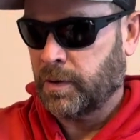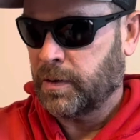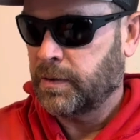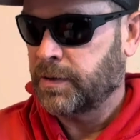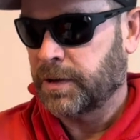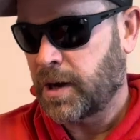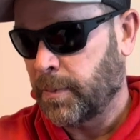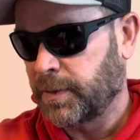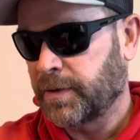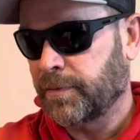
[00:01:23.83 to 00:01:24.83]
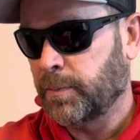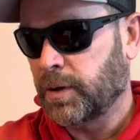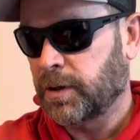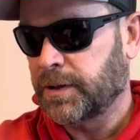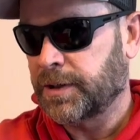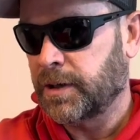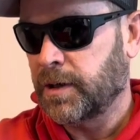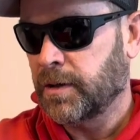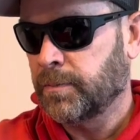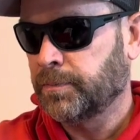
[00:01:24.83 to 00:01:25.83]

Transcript: There's a couple different booklets in here.